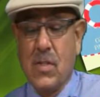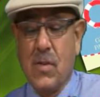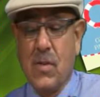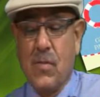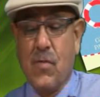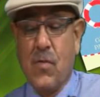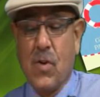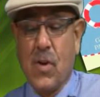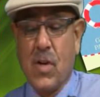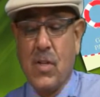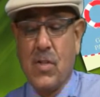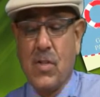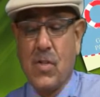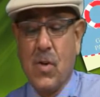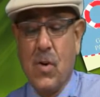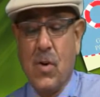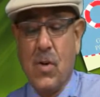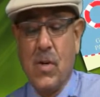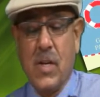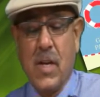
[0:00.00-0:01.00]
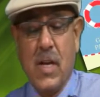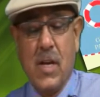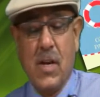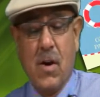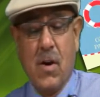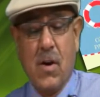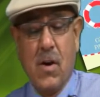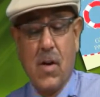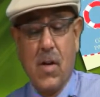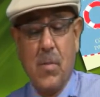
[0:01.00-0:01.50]
for concern in
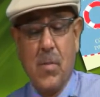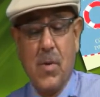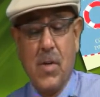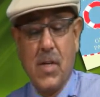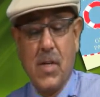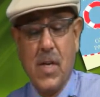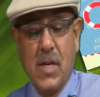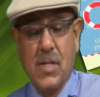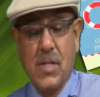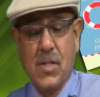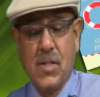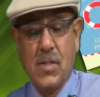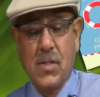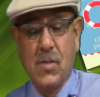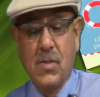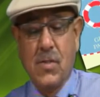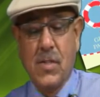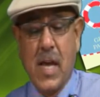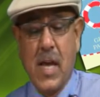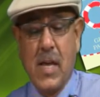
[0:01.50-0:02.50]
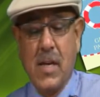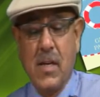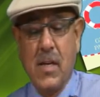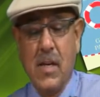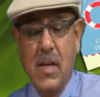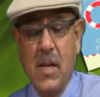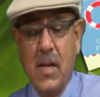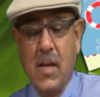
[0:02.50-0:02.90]
our communication society?